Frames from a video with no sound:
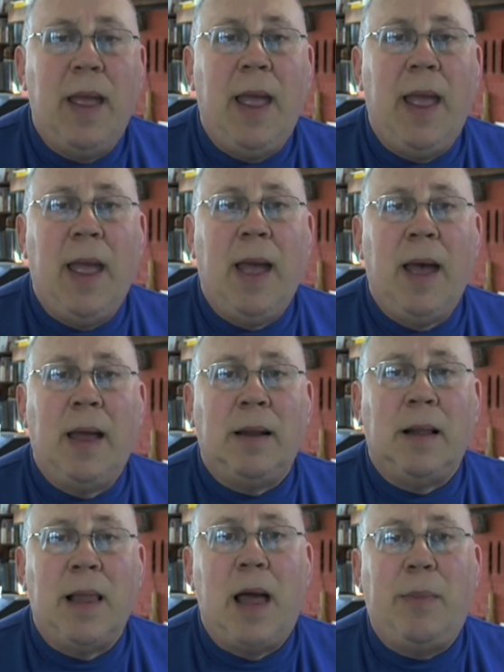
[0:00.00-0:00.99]
And
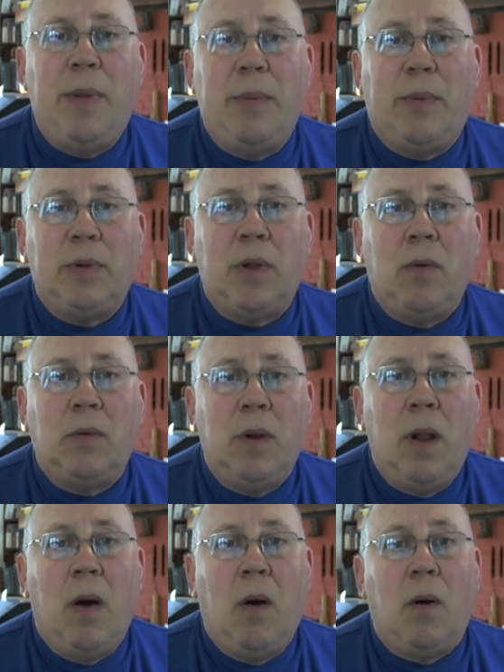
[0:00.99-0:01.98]
a lot of people don't
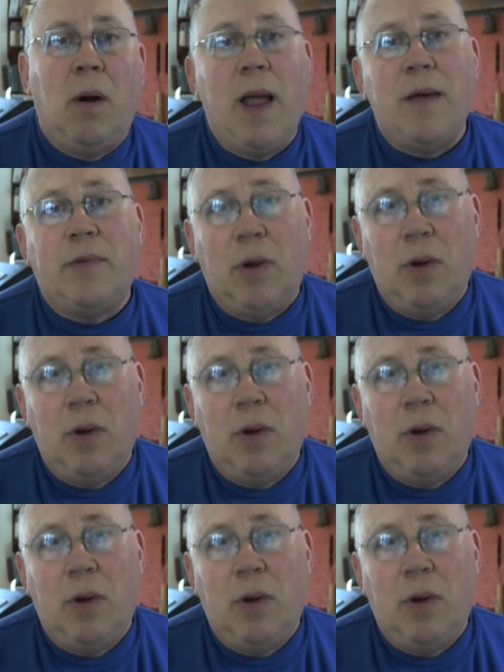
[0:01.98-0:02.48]
know or haven't